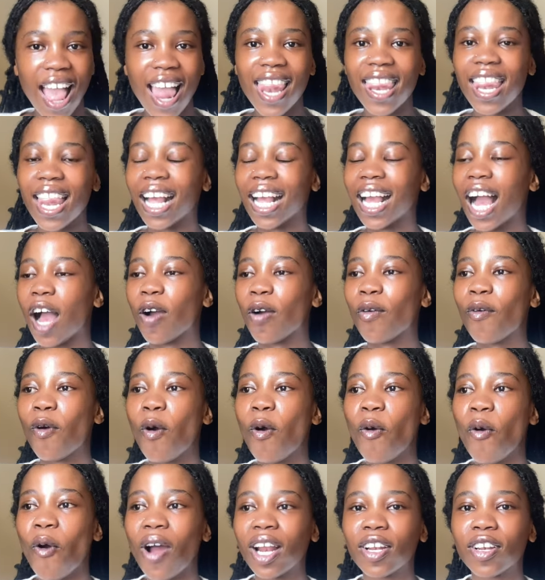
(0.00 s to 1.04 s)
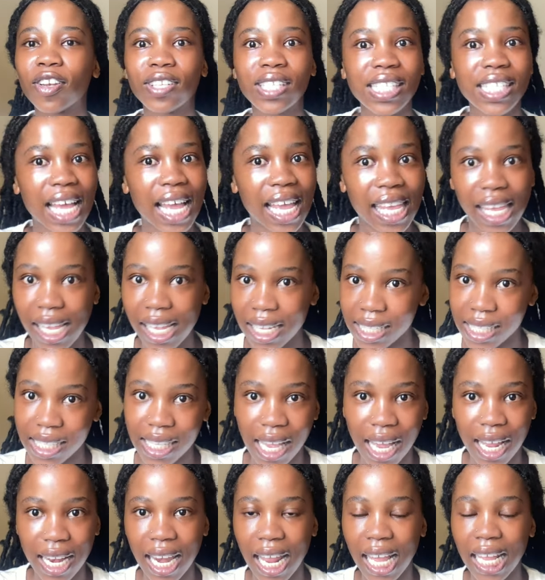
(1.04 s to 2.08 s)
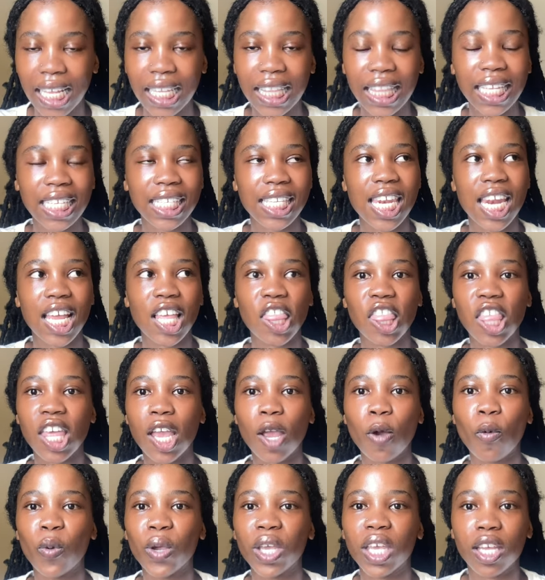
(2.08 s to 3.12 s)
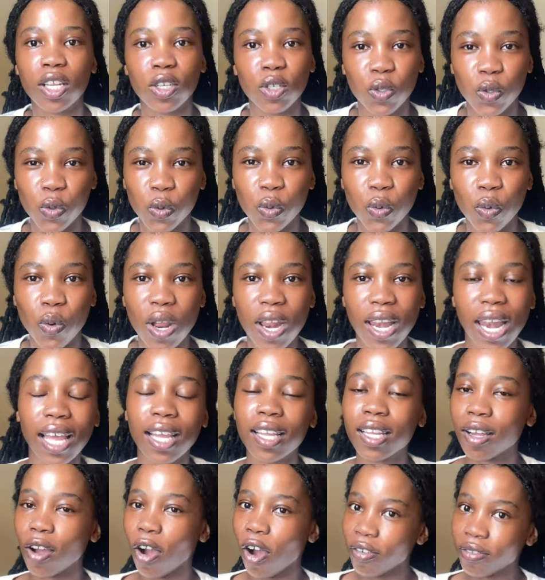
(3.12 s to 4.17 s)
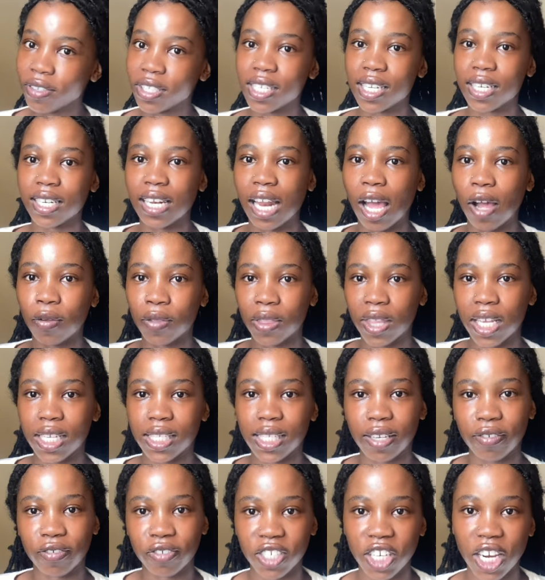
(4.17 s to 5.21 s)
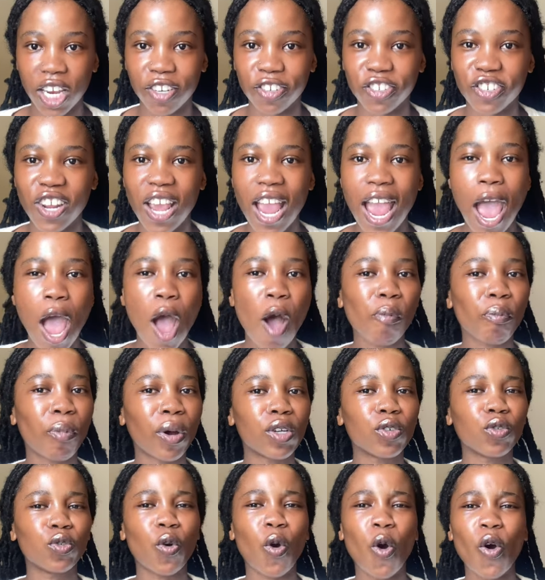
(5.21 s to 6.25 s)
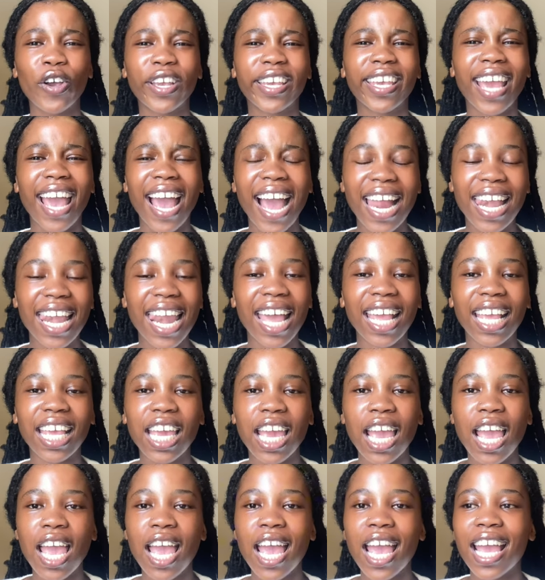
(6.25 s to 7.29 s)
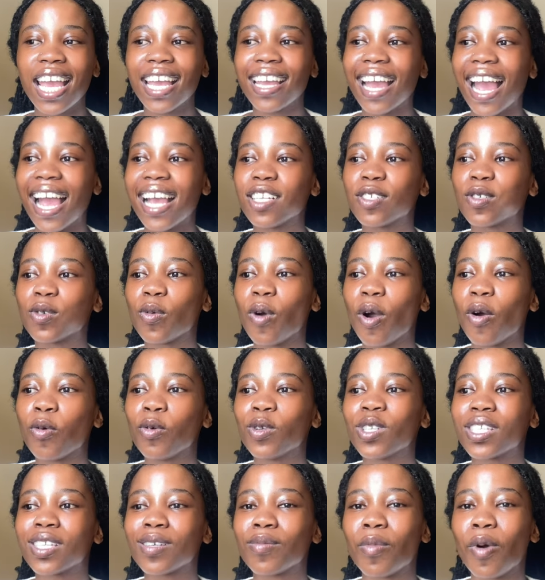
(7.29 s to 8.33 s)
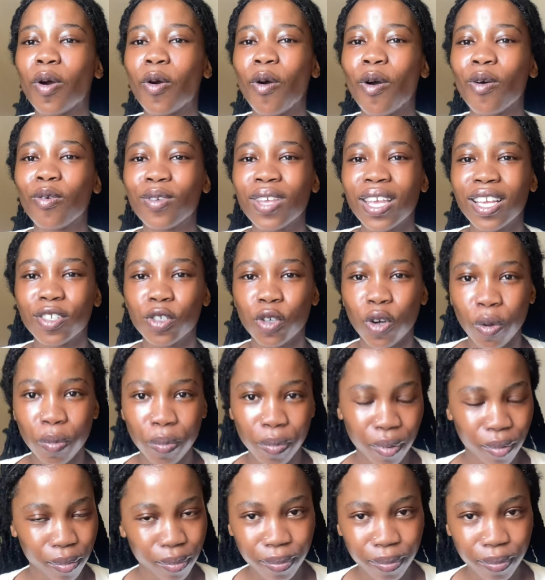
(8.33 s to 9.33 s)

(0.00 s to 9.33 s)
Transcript: Like, akho kwento singayenza. Like, there's nothing we can do. Like, obviously, now things have changed. But ngokuya, like, guys, kwakunzima kwauya eshop.